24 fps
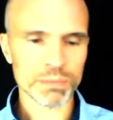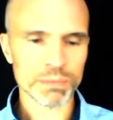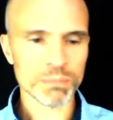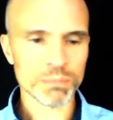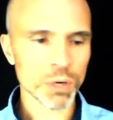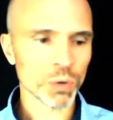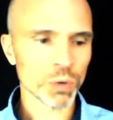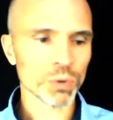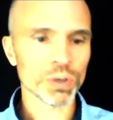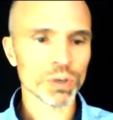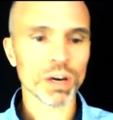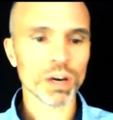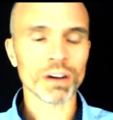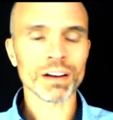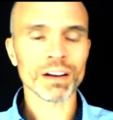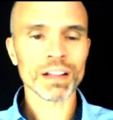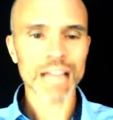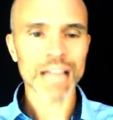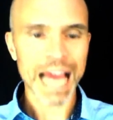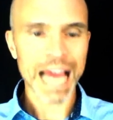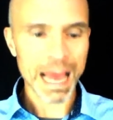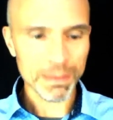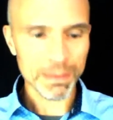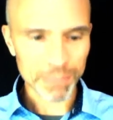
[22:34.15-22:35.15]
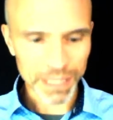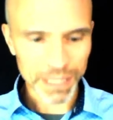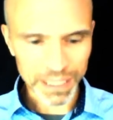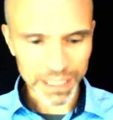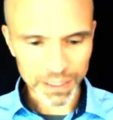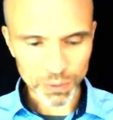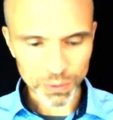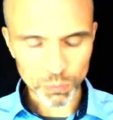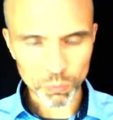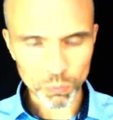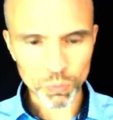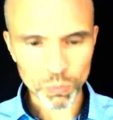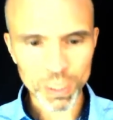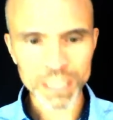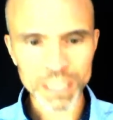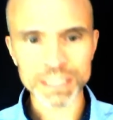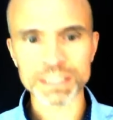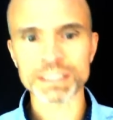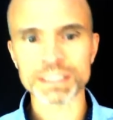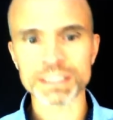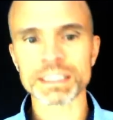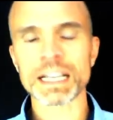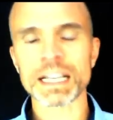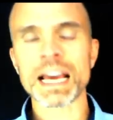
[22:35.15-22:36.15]
and mode, are all happening at
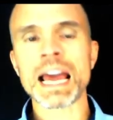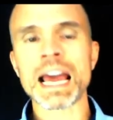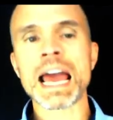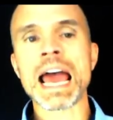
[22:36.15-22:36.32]
once,